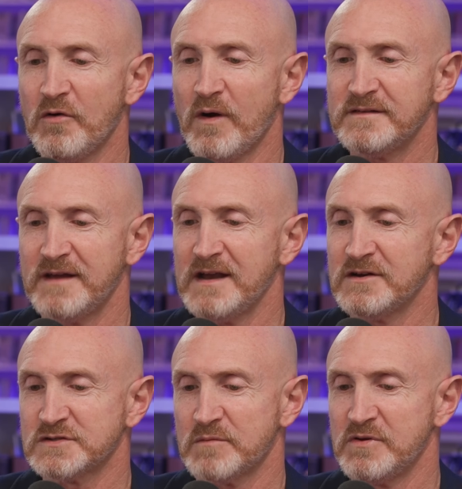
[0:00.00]
know what?
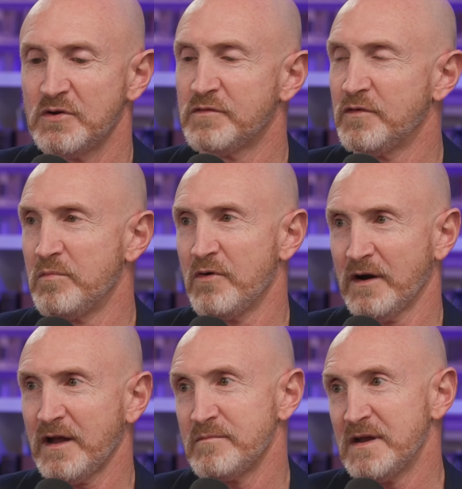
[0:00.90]
Daniel is a beautiful
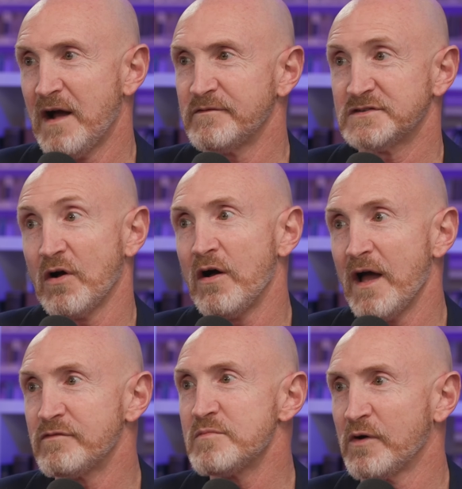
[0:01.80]
book. I mean, obviously,
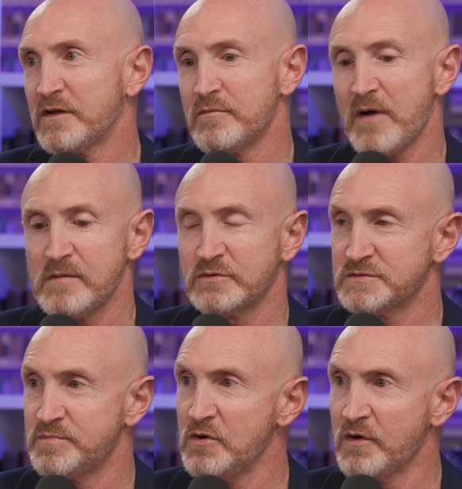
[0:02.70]
every book of the Bible
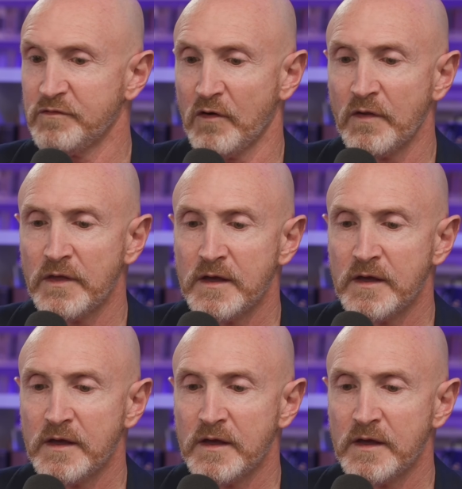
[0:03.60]
is beautiful.